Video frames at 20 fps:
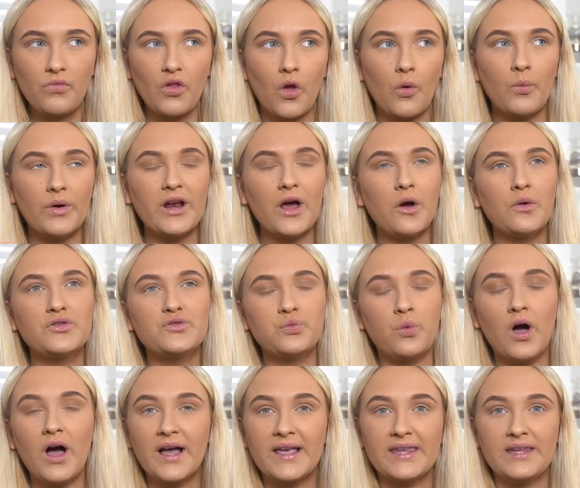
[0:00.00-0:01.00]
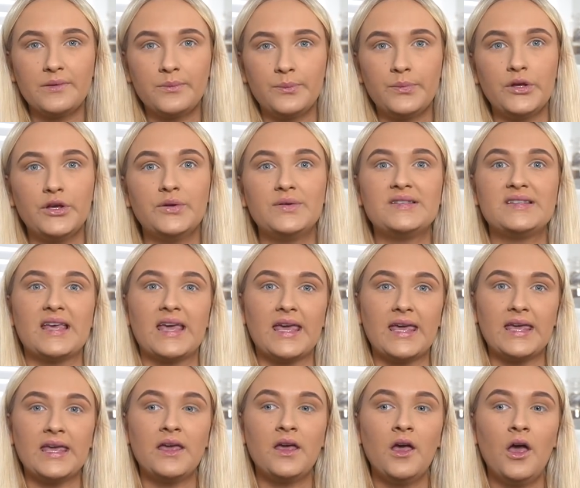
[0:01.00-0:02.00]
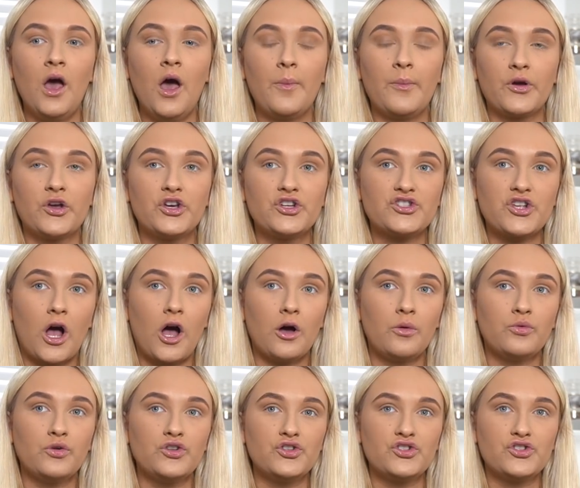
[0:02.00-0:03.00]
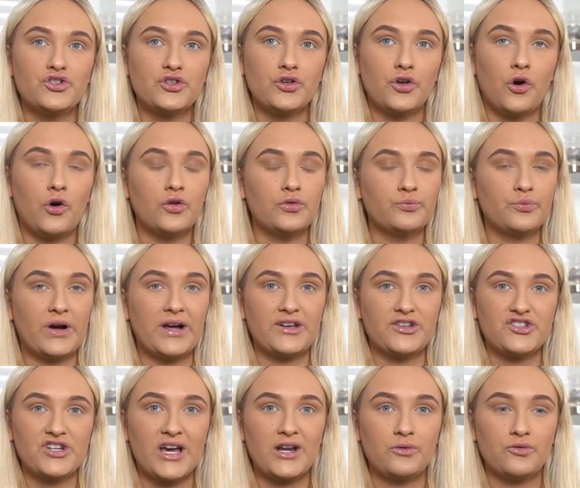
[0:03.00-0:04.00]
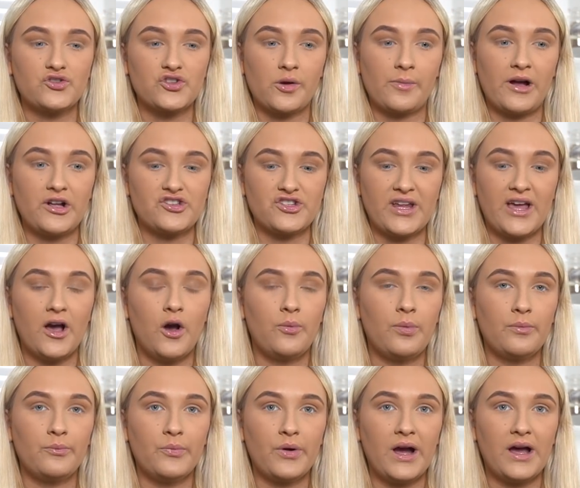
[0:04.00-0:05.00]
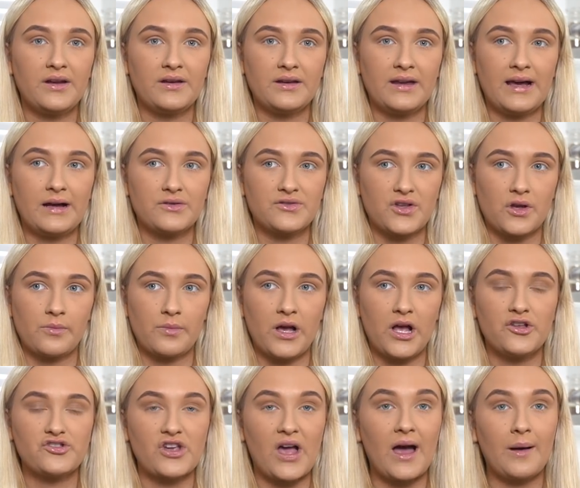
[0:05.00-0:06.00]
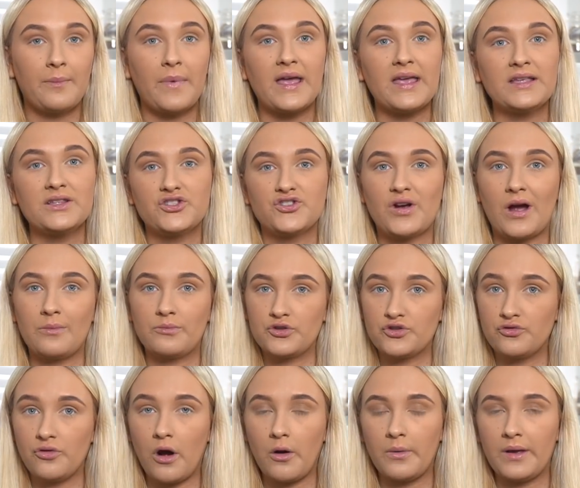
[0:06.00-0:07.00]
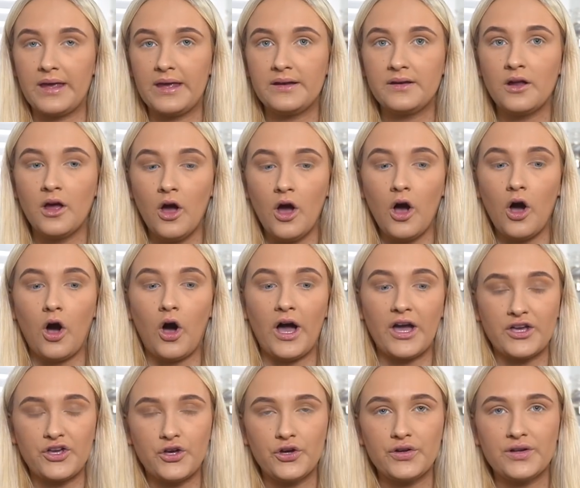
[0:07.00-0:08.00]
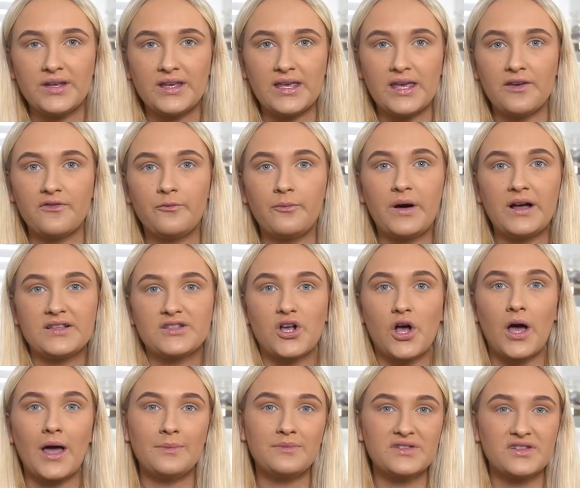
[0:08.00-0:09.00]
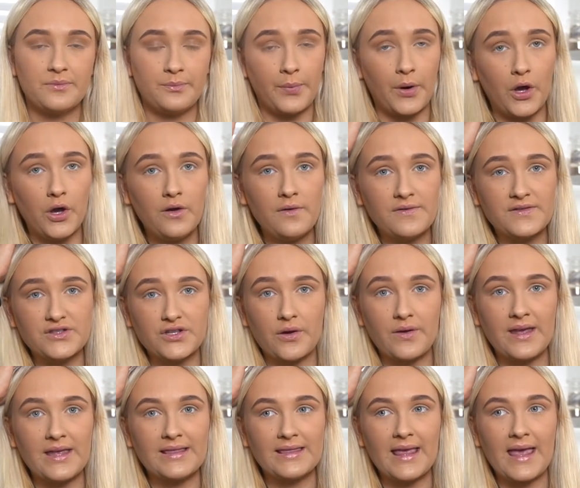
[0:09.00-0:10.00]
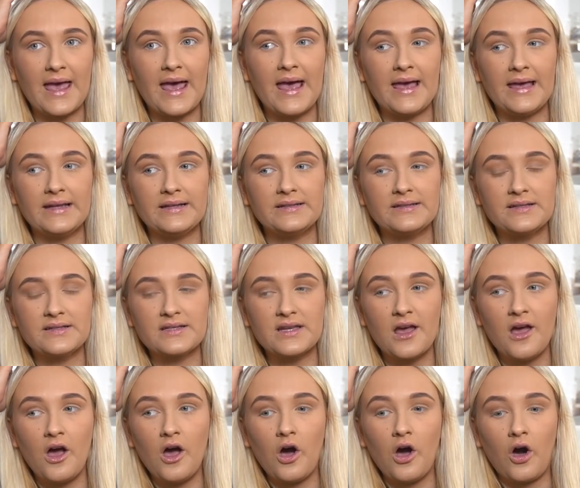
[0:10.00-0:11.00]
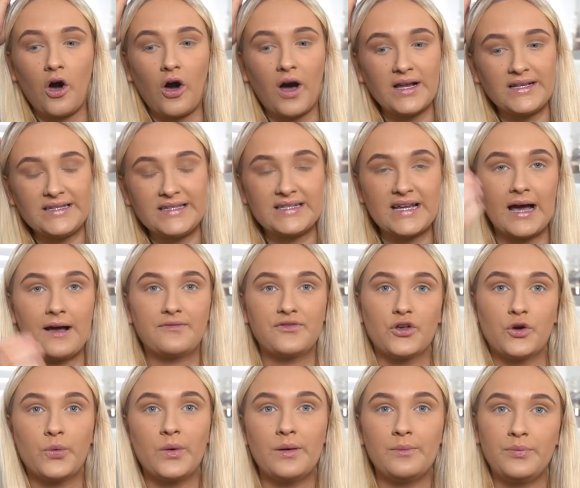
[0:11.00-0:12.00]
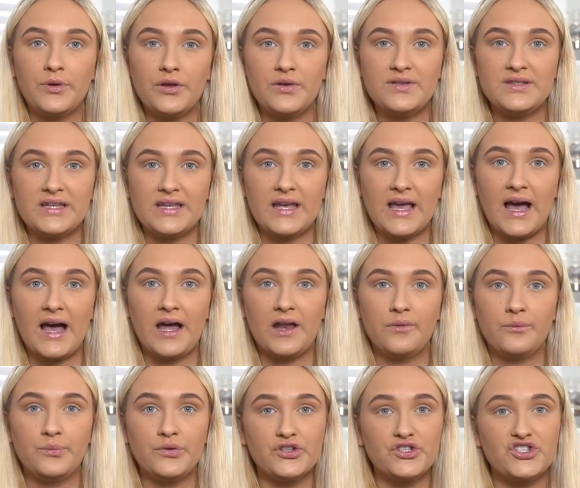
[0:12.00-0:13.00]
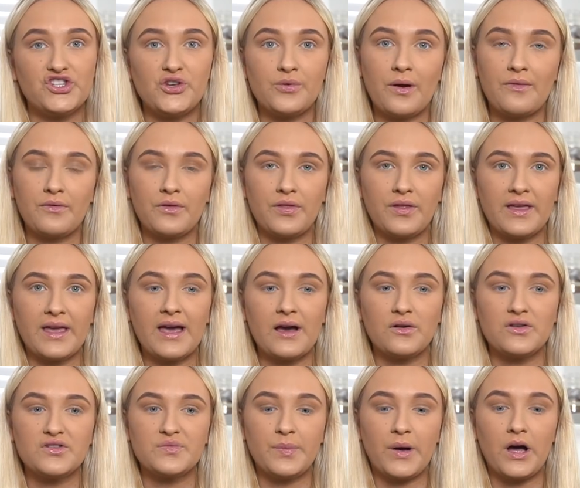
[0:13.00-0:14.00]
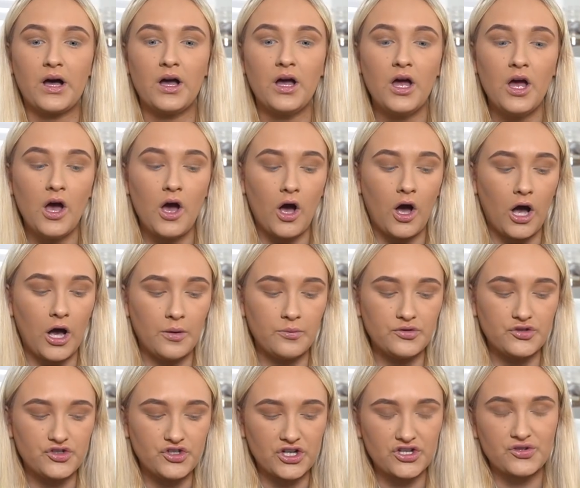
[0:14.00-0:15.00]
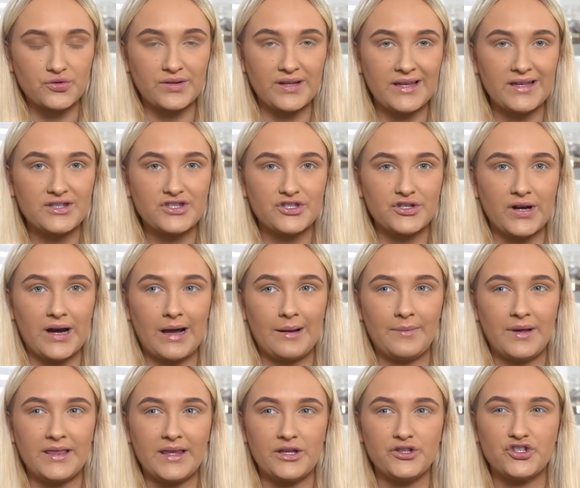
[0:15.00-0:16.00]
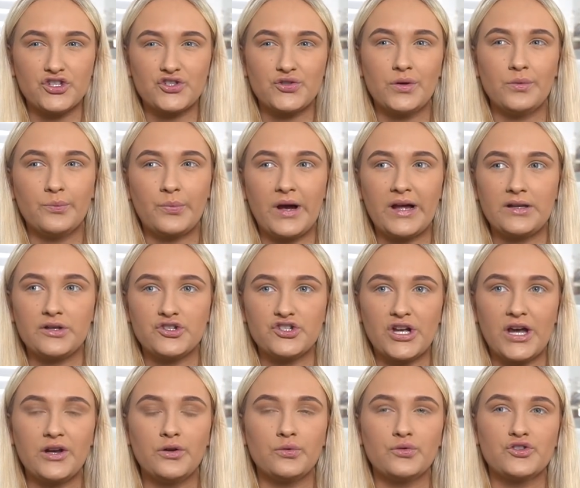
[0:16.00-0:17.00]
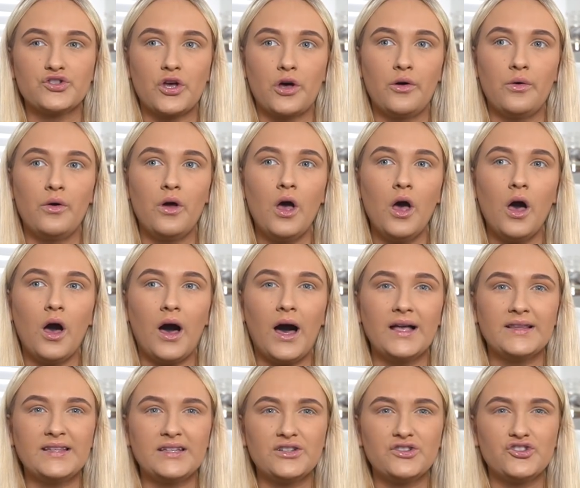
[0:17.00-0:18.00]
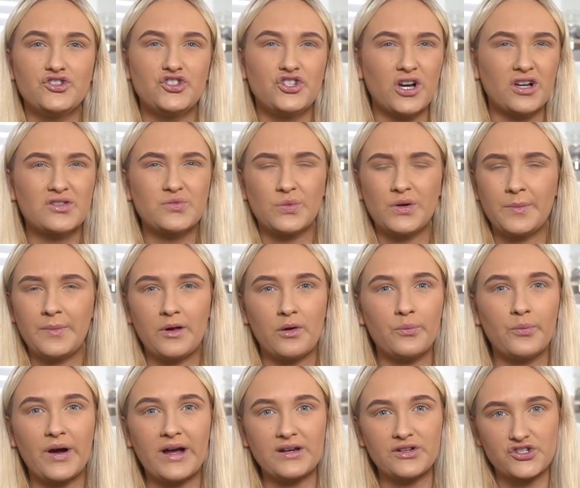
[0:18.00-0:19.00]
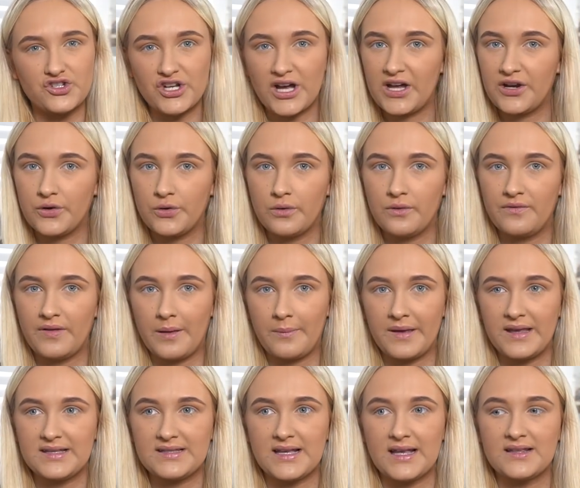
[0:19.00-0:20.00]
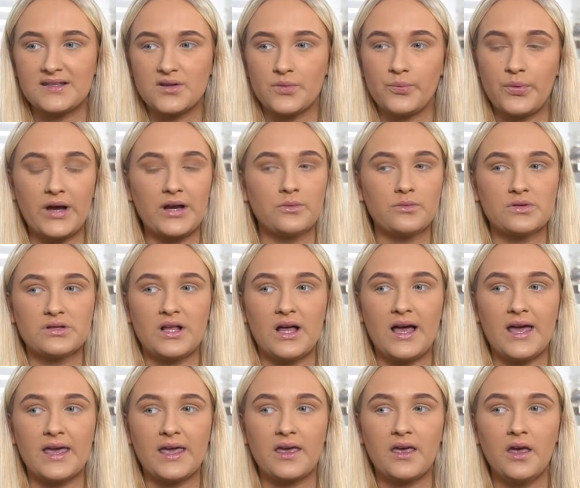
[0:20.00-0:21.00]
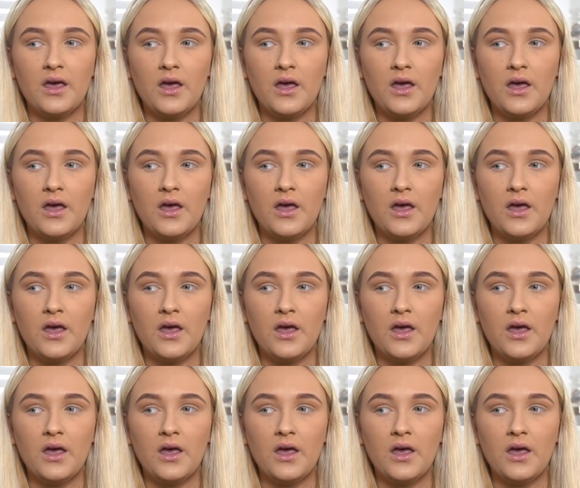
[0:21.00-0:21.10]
when I was working in beauty, because I was on Brandon's channel so much and helping Brandon out so much, and my Instagram was growing, I couldn't give my time to both. So in the end, I did have to quit beauty and pursue everything else, but I was just on Instagram and then just doing Brandon's channel. So I didn't just want to be on Brandon's channel, if that makes sense. So Brandon was like,